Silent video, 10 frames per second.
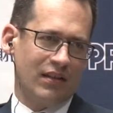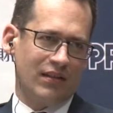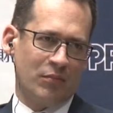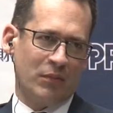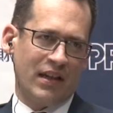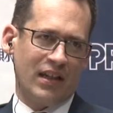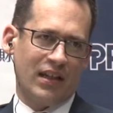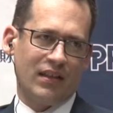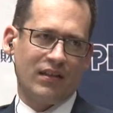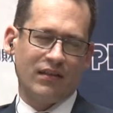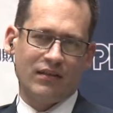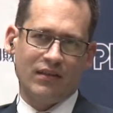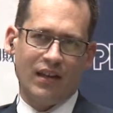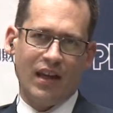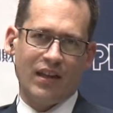this diplomatic
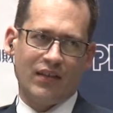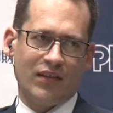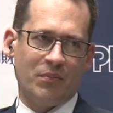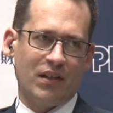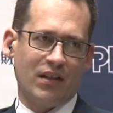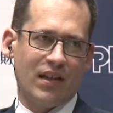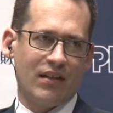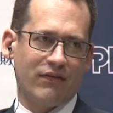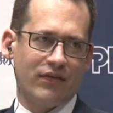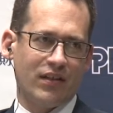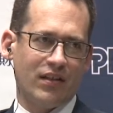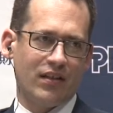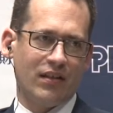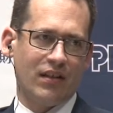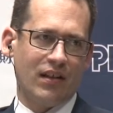dance has been a lot of
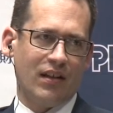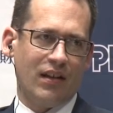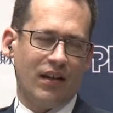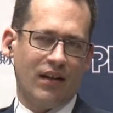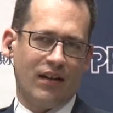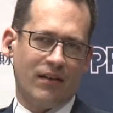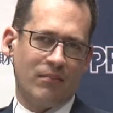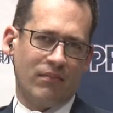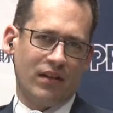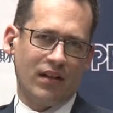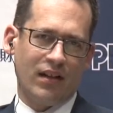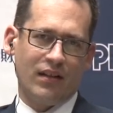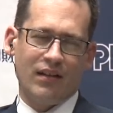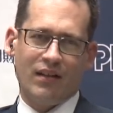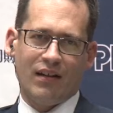fun, Uh,
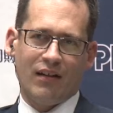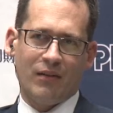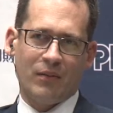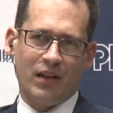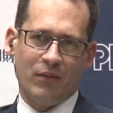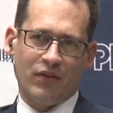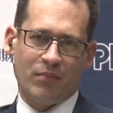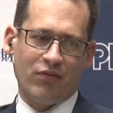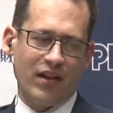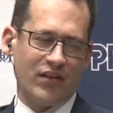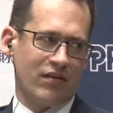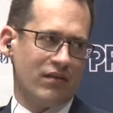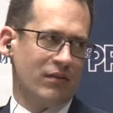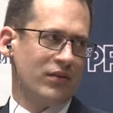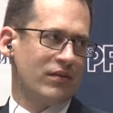but, you know, it was the
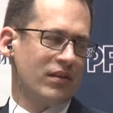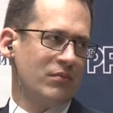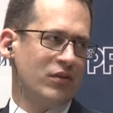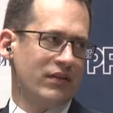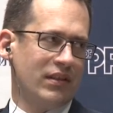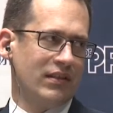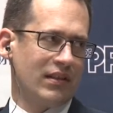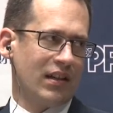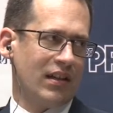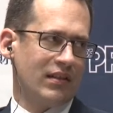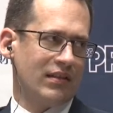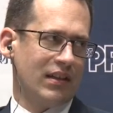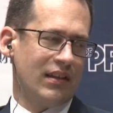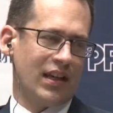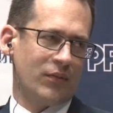pressure that was really moving these guys.
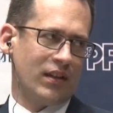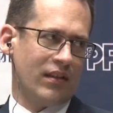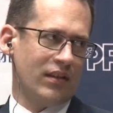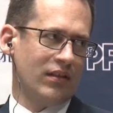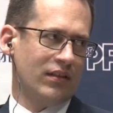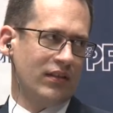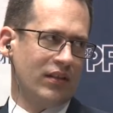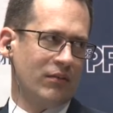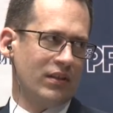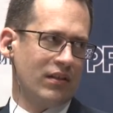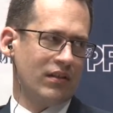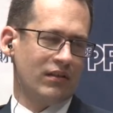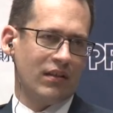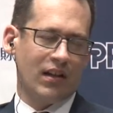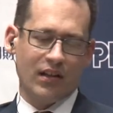And that's when I think you could see a
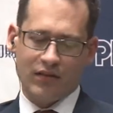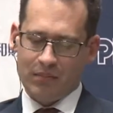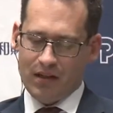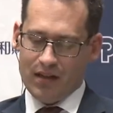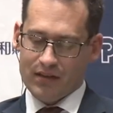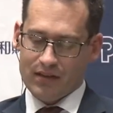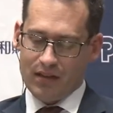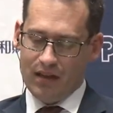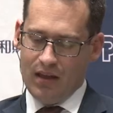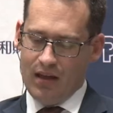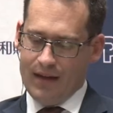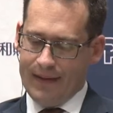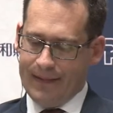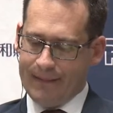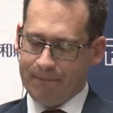return to the hostile policy.
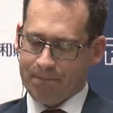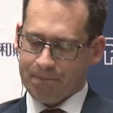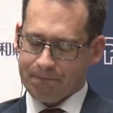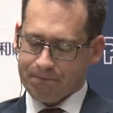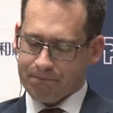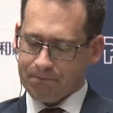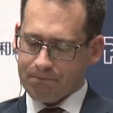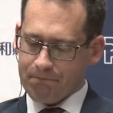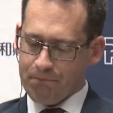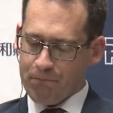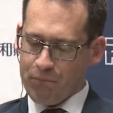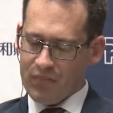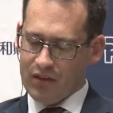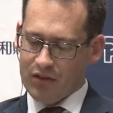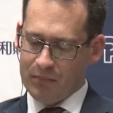Um,
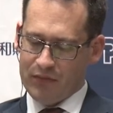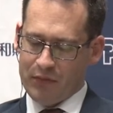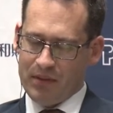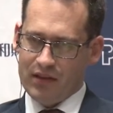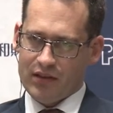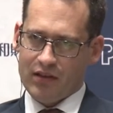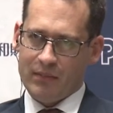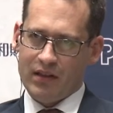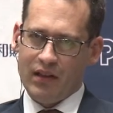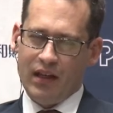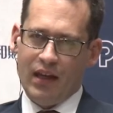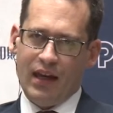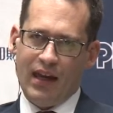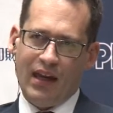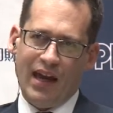in terms of a peace agreement,
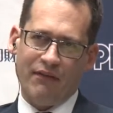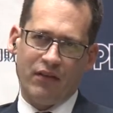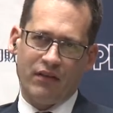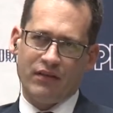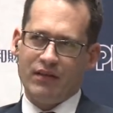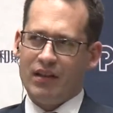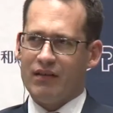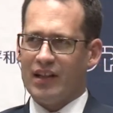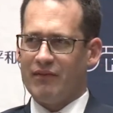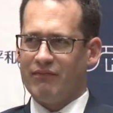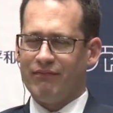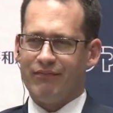I've heard, you know, kind of,